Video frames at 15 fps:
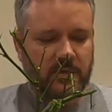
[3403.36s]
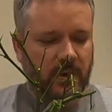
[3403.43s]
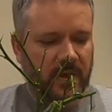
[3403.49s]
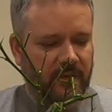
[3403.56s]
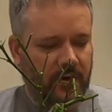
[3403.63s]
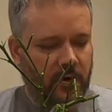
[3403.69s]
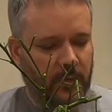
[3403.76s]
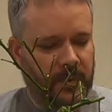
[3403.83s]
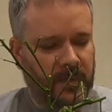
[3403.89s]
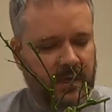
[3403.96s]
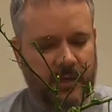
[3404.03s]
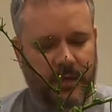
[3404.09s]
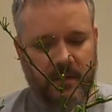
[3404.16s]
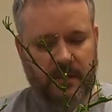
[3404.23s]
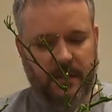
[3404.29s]
So I have a couple
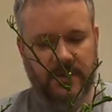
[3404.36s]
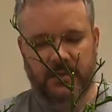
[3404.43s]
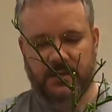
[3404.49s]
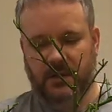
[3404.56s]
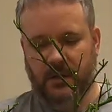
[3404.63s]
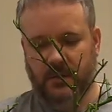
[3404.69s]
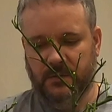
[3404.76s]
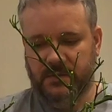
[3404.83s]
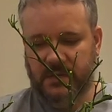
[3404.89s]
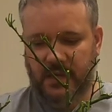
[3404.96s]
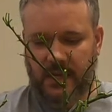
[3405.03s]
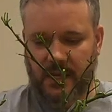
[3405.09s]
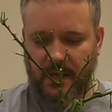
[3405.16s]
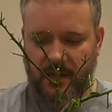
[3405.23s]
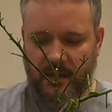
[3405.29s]
of stones
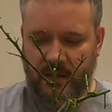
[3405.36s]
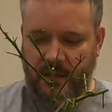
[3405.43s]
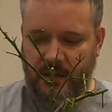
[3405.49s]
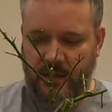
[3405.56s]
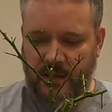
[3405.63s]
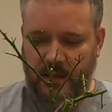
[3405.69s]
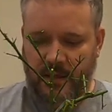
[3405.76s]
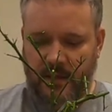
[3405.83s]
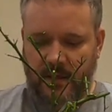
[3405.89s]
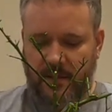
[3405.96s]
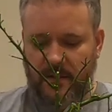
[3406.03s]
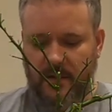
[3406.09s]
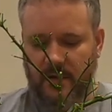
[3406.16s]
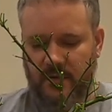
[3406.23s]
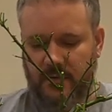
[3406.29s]
here
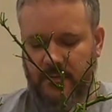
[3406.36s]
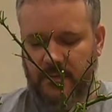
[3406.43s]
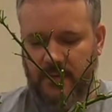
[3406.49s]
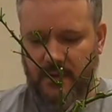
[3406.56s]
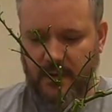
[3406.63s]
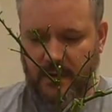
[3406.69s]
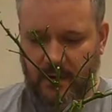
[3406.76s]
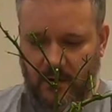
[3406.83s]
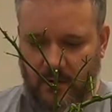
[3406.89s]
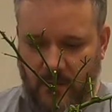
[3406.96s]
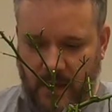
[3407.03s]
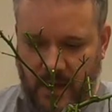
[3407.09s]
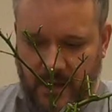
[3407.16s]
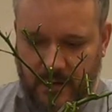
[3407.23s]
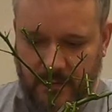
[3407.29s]
that are
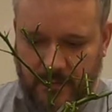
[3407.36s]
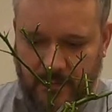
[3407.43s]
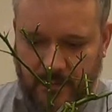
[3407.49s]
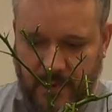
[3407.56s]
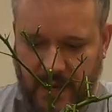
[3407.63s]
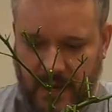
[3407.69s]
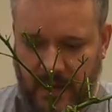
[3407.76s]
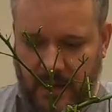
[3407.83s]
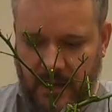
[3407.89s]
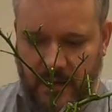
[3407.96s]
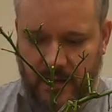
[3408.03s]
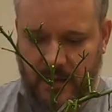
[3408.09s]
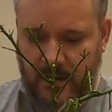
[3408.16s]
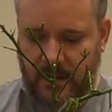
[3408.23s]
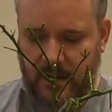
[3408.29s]
quite big
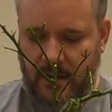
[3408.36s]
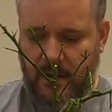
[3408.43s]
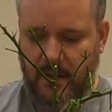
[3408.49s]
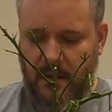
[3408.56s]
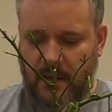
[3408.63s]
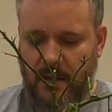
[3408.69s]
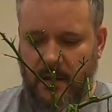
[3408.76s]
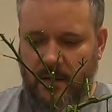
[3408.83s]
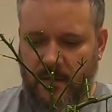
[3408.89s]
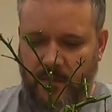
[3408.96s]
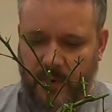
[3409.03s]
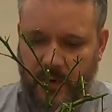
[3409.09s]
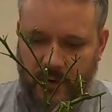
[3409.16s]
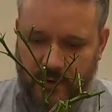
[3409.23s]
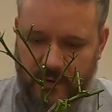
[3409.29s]

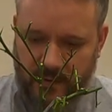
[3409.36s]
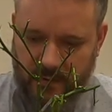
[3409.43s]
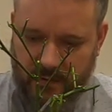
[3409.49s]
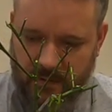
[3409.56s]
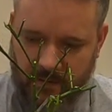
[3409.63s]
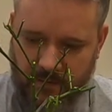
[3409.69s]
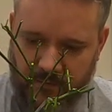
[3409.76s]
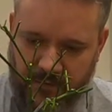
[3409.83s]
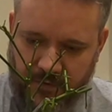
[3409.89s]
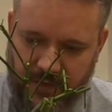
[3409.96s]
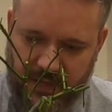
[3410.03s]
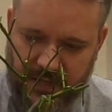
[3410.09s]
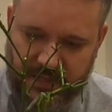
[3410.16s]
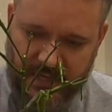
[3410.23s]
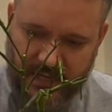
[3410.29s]
but for
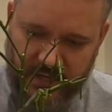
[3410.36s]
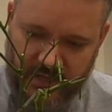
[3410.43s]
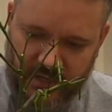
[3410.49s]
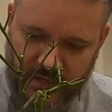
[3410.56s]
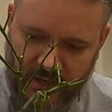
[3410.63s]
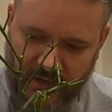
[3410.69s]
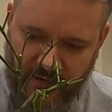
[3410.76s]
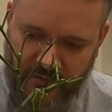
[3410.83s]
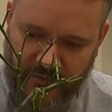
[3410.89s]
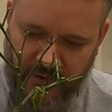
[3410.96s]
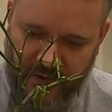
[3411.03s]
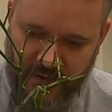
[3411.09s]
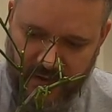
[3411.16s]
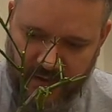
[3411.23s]
the intention of